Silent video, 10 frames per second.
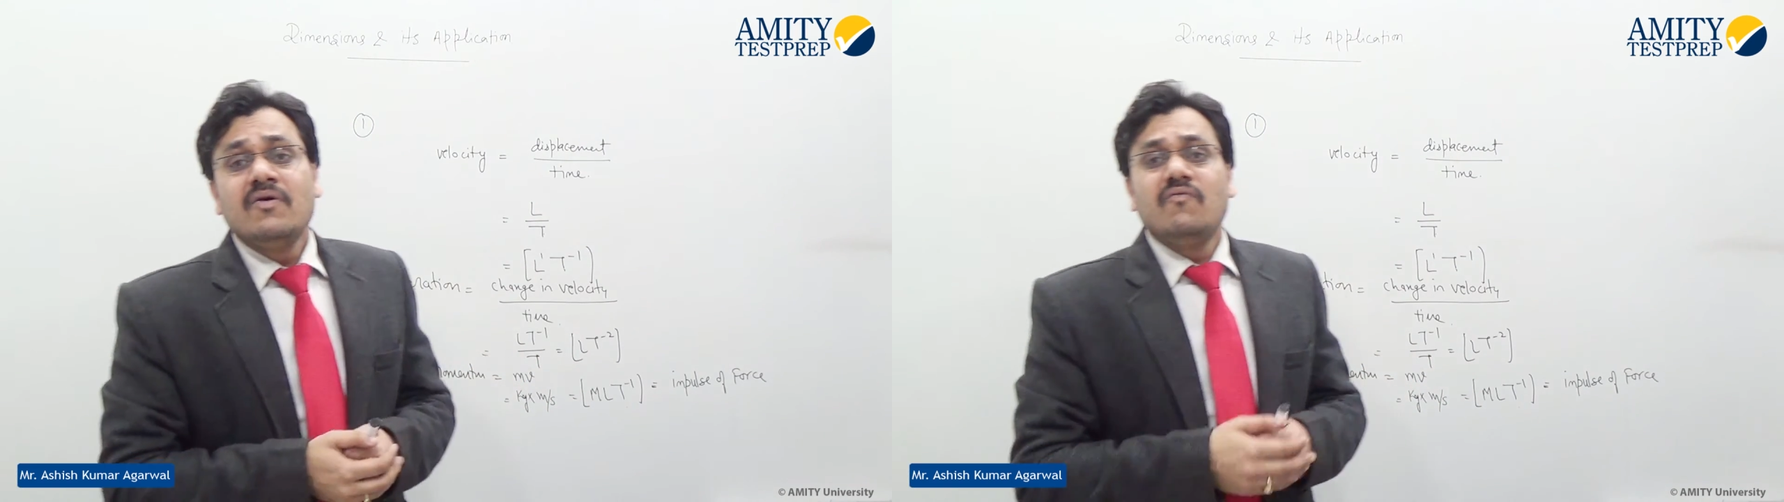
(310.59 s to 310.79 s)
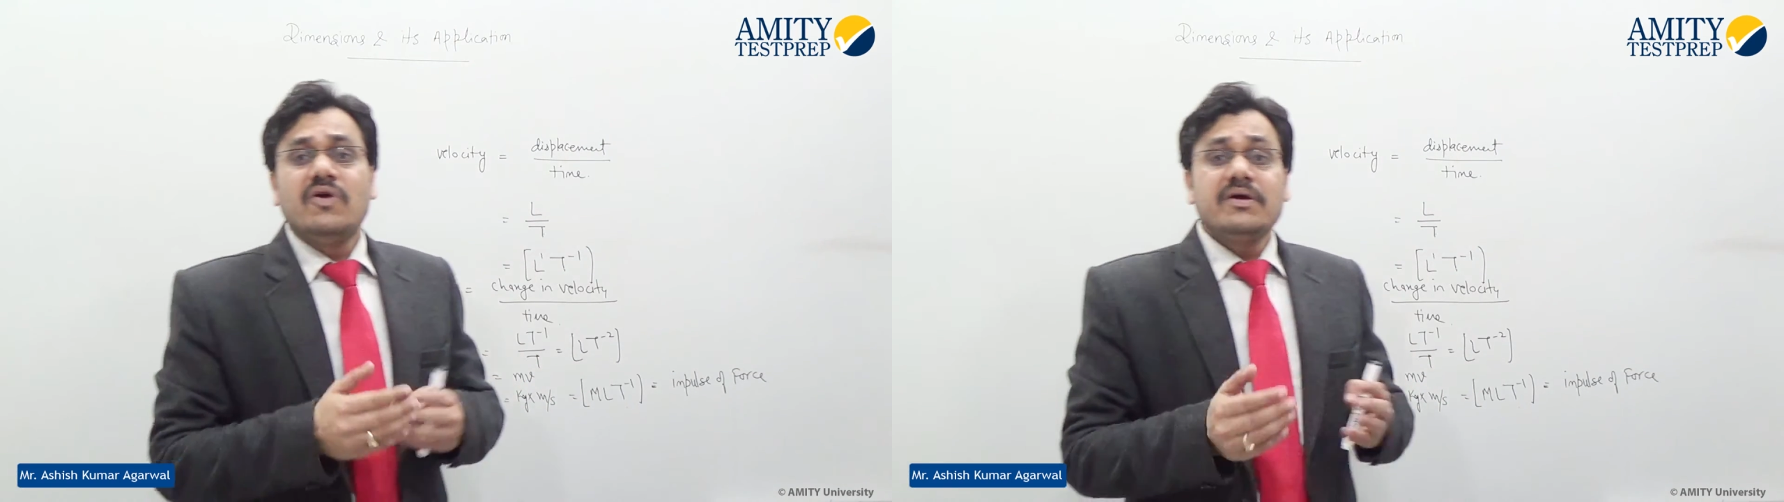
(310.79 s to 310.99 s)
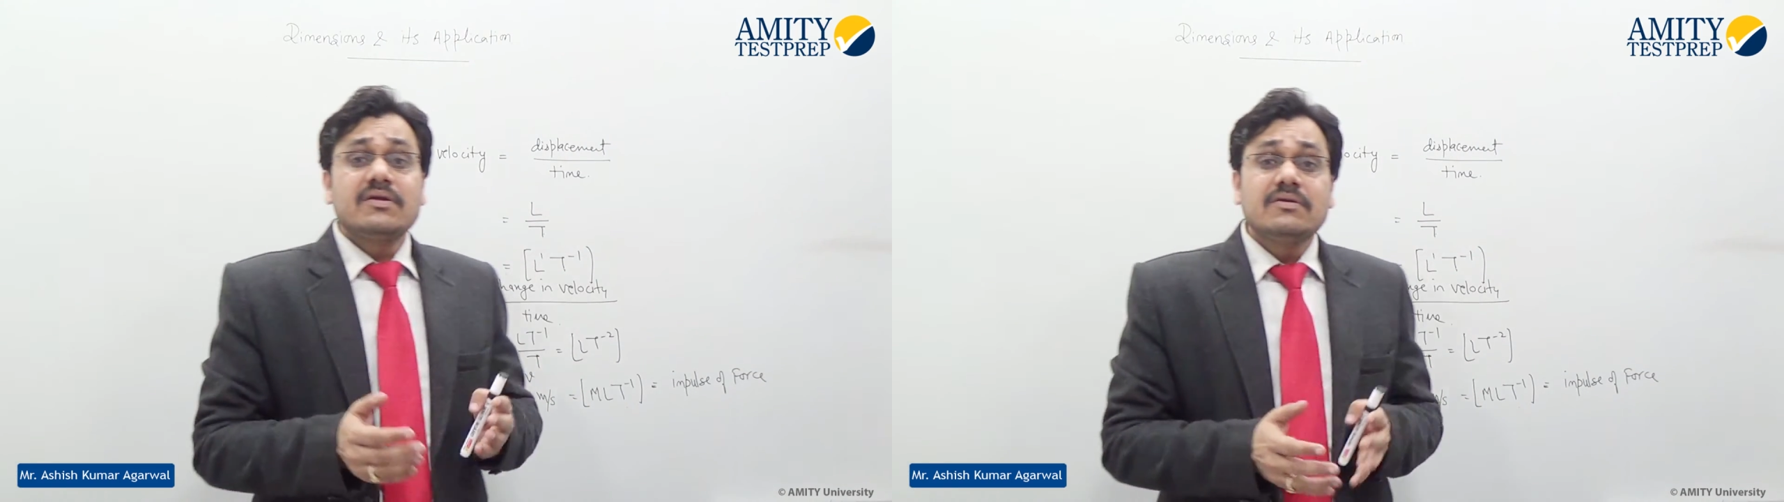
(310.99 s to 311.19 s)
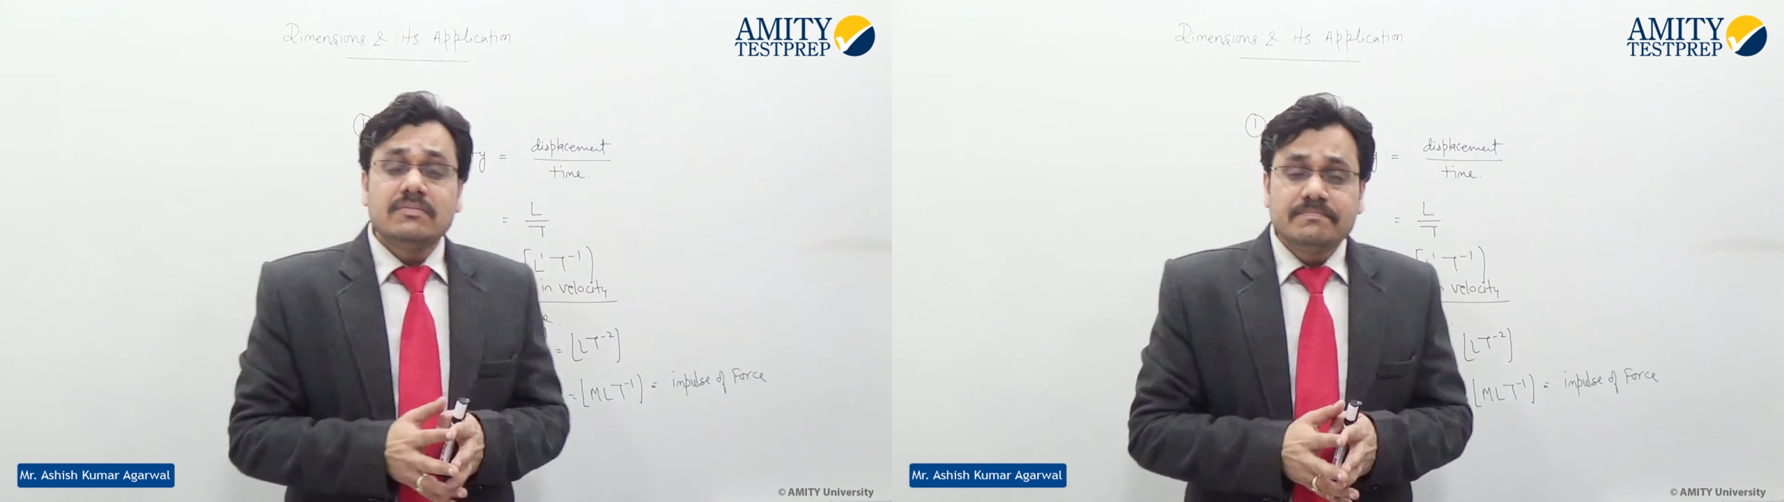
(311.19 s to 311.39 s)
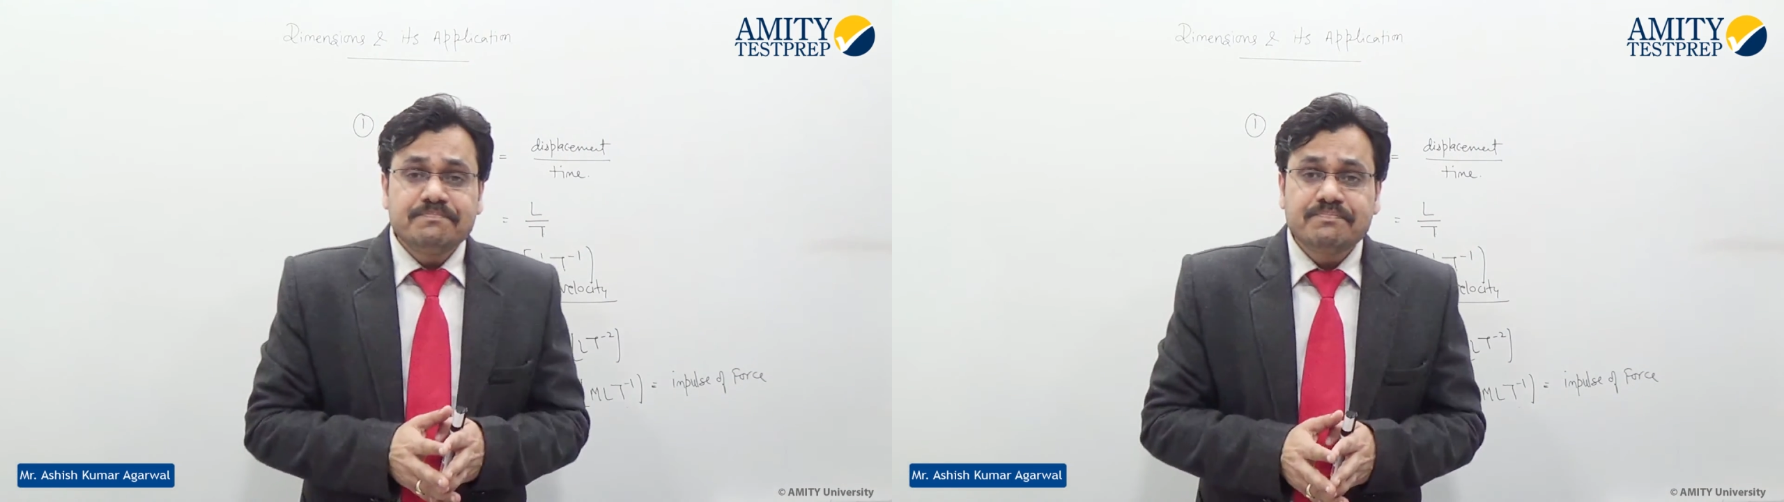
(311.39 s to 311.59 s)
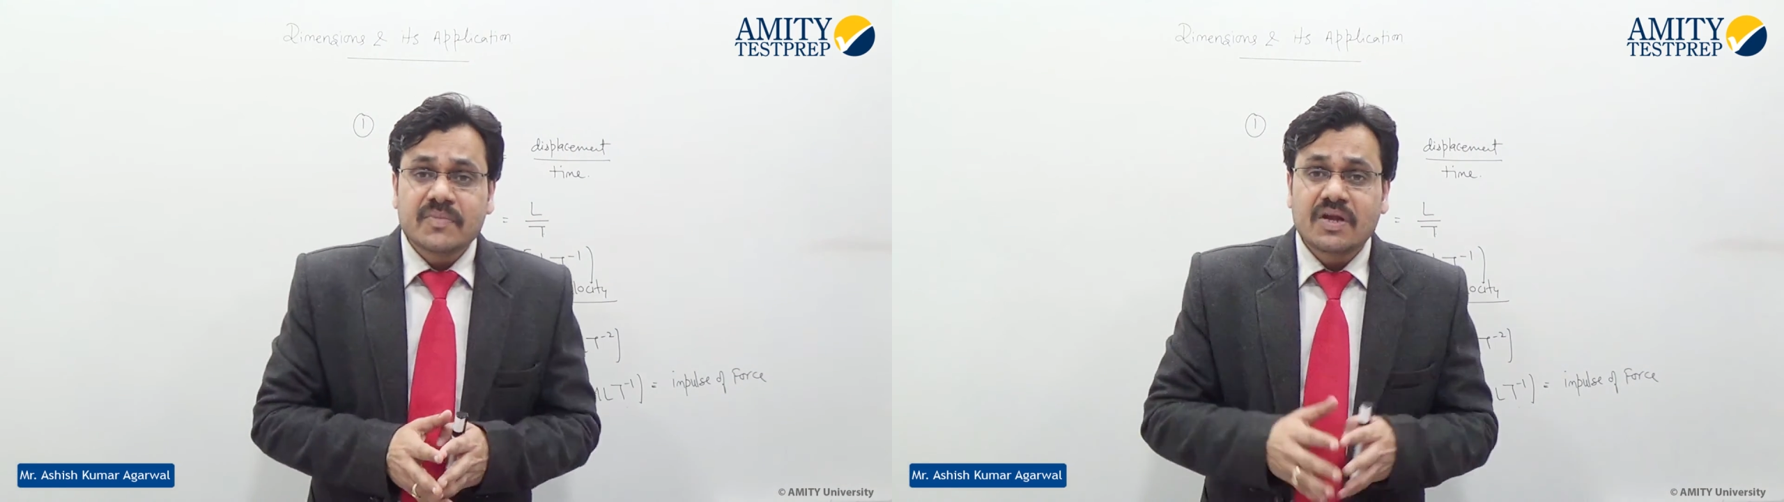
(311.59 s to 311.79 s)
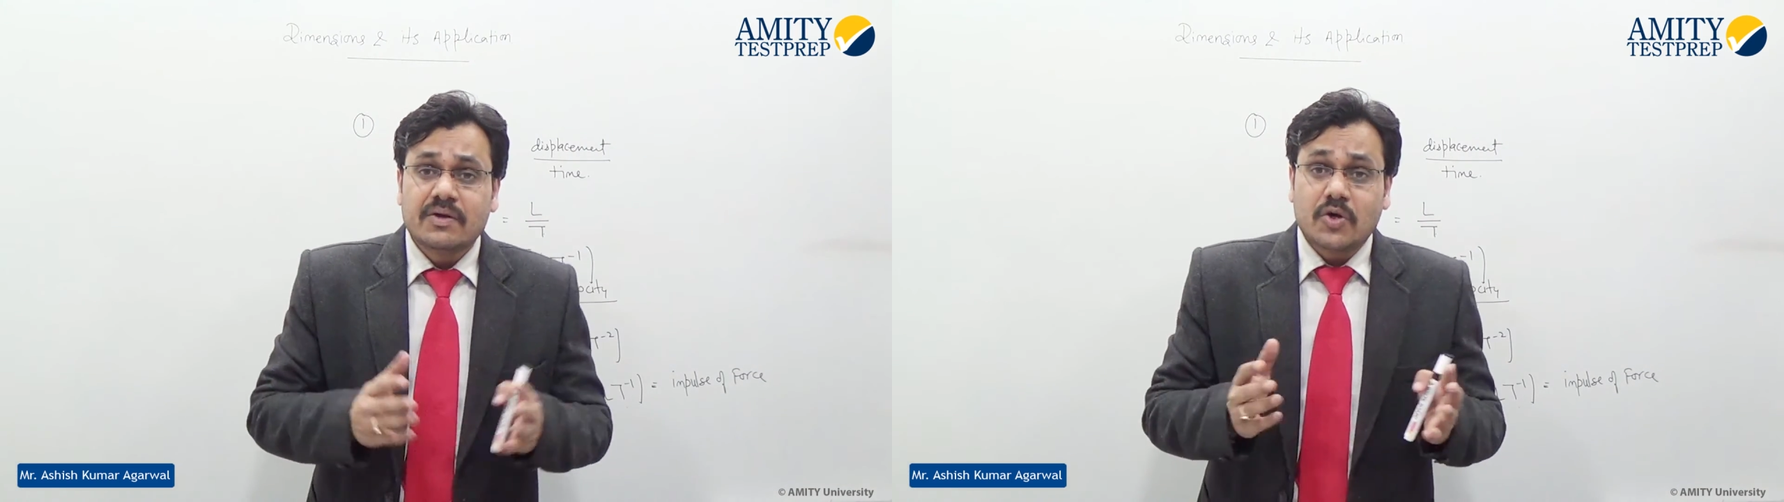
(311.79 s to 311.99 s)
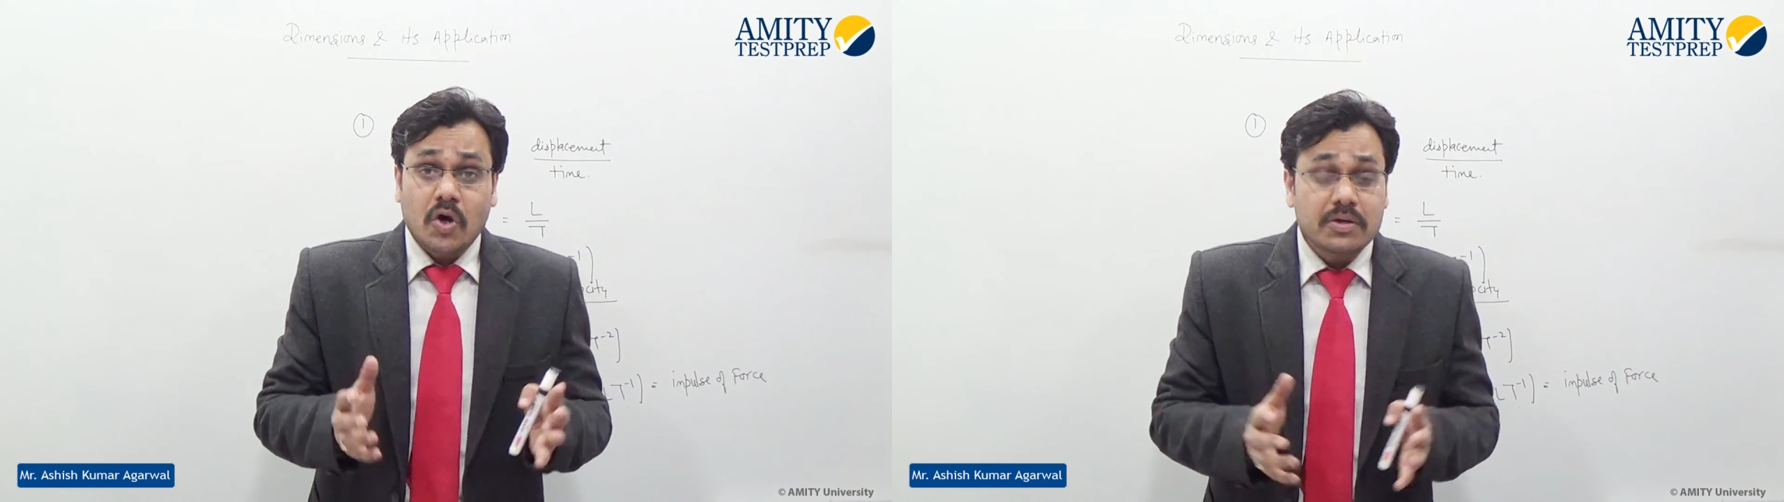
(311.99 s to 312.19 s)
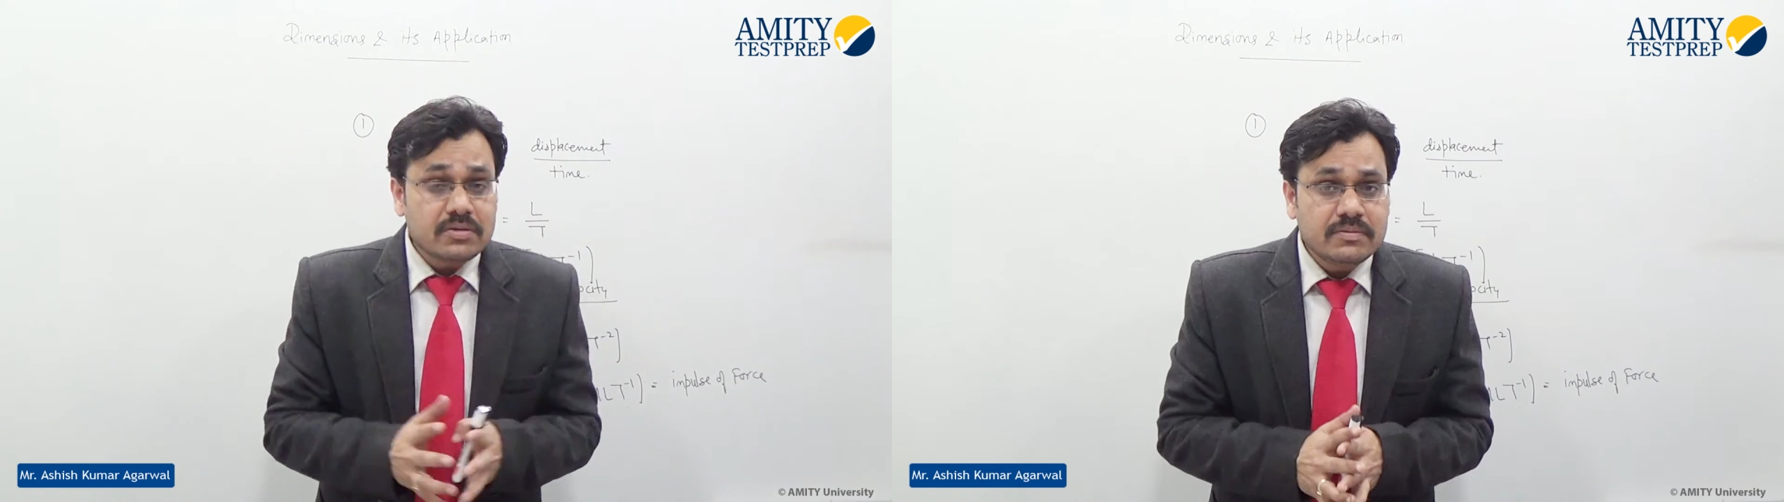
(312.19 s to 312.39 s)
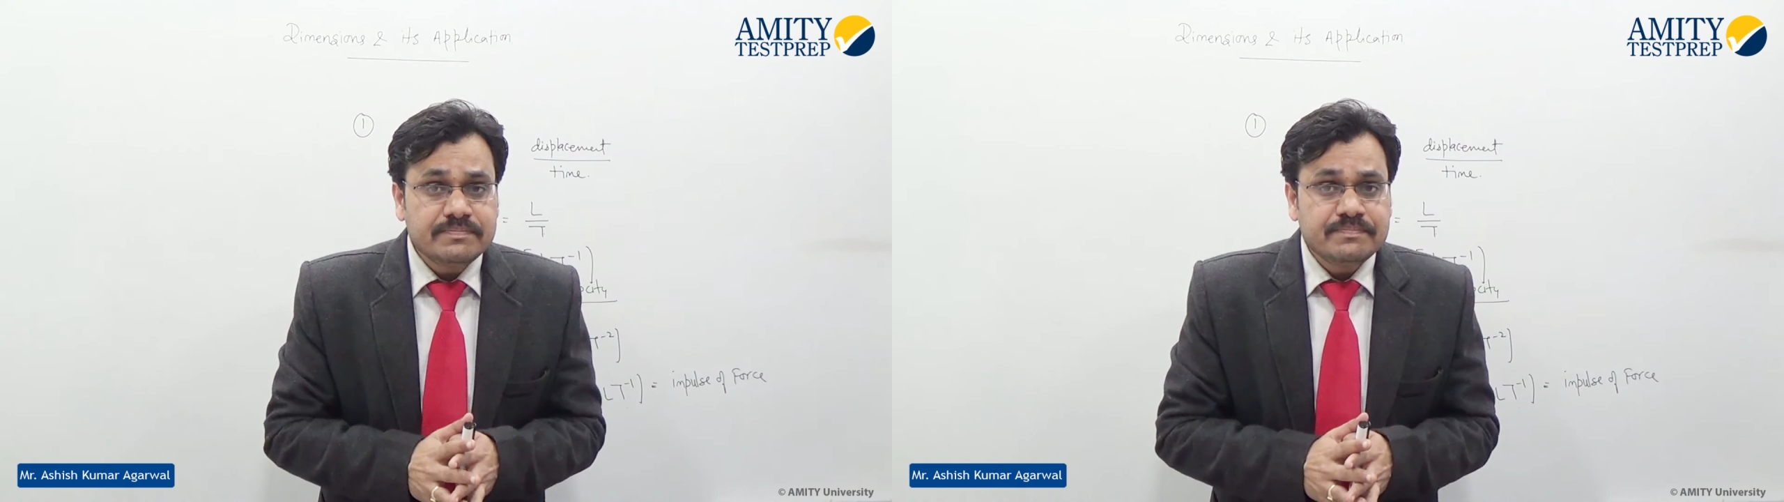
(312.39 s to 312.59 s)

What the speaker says: work, torque.